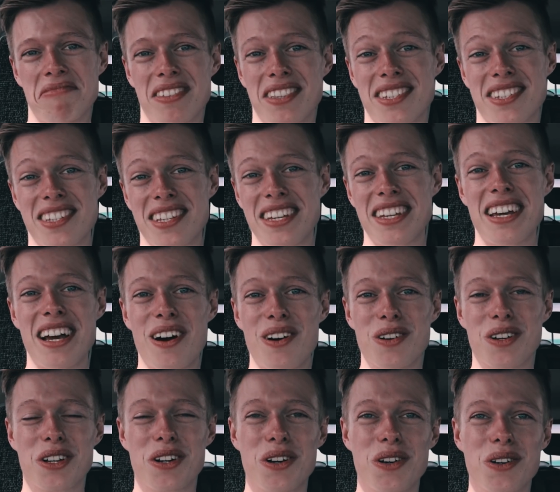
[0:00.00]
see how
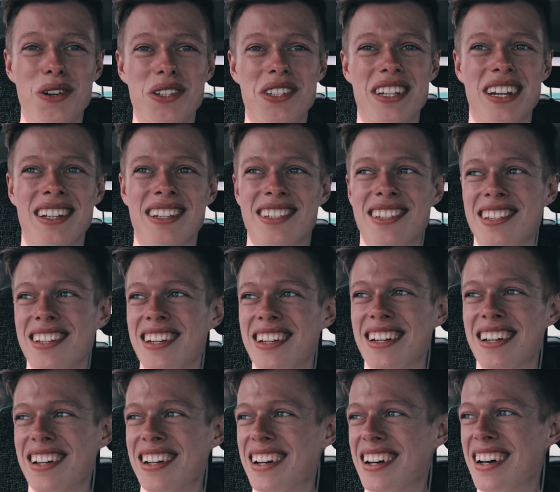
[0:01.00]
it goes and
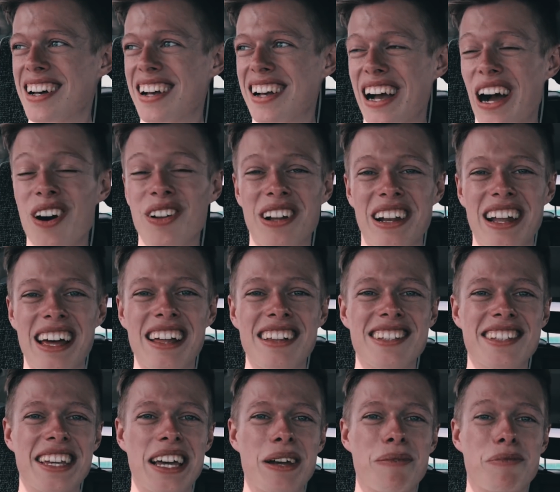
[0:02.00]
see how the
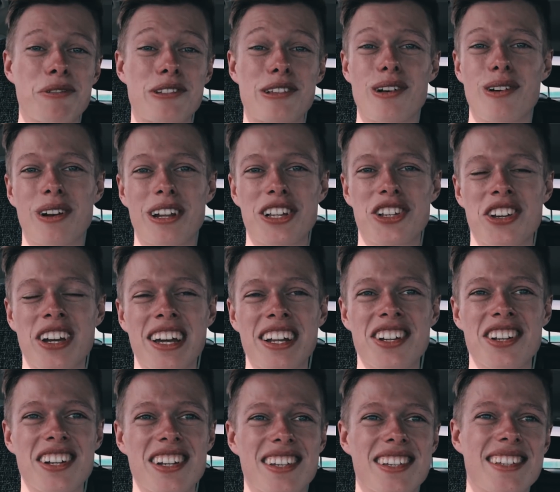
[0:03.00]
landscape slowly
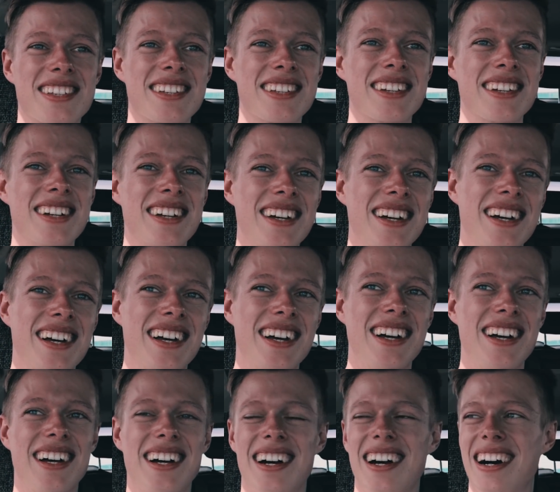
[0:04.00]
changes.
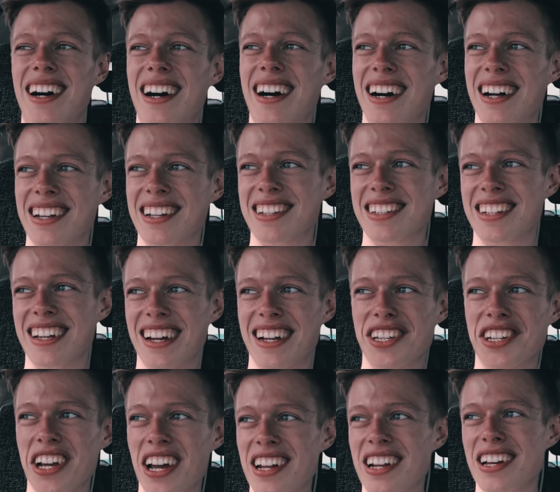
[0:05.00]
And yeah,
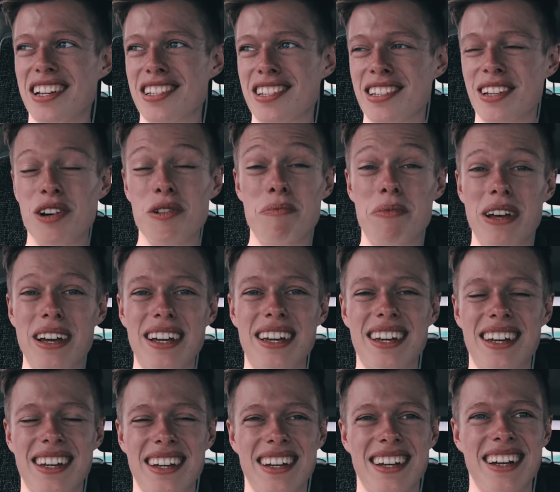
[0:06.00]
China is so big.
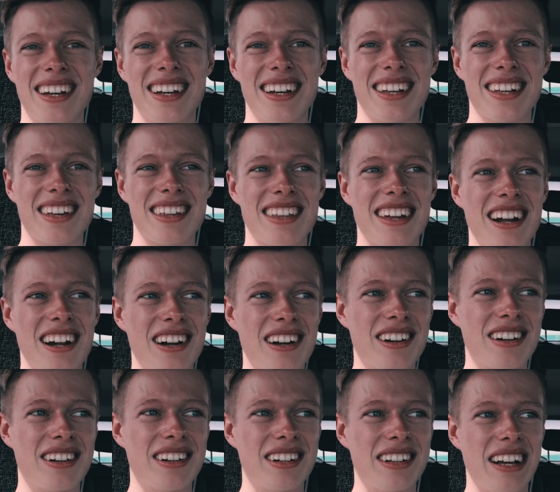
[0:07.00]
There
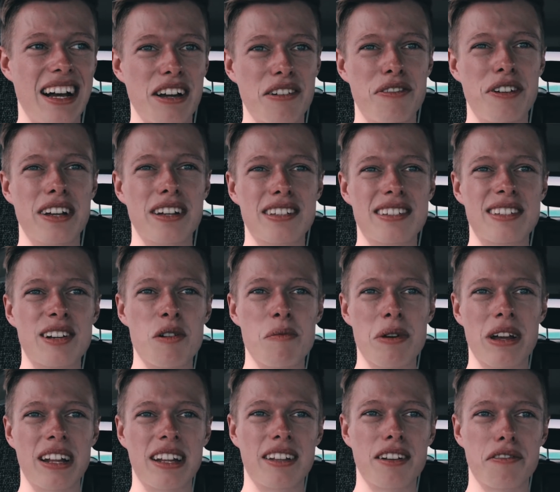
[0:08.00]
are, I think, so
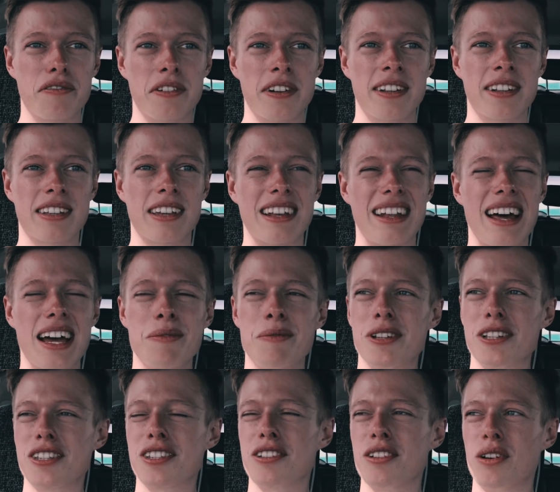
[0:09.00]
many different
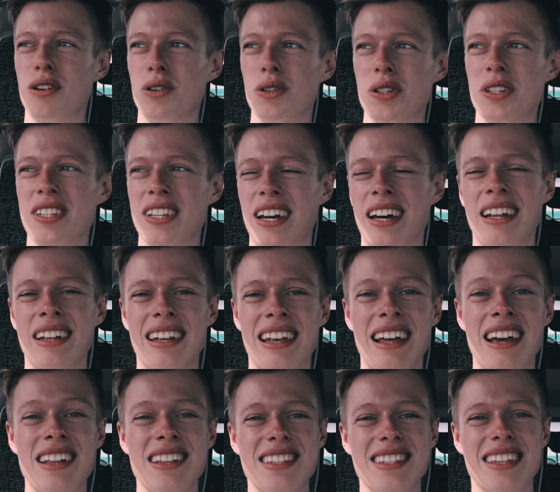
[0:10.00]
climate zones and
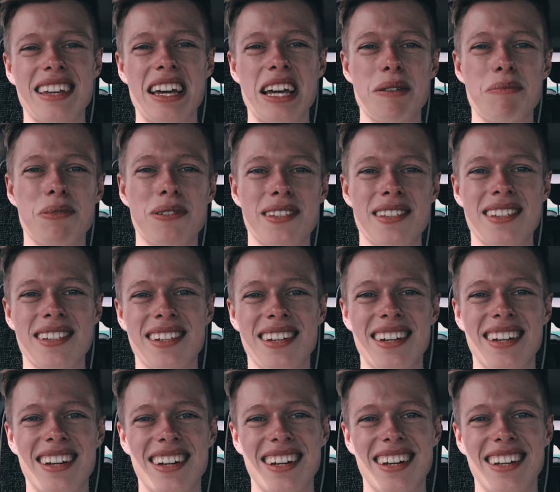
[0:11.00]
landscapes.
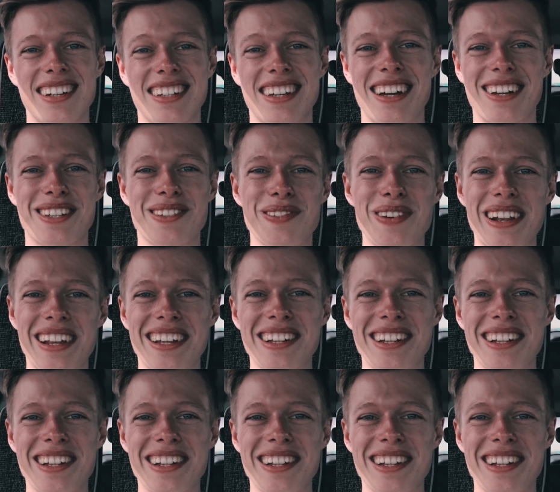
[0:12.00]
Yeah, it's really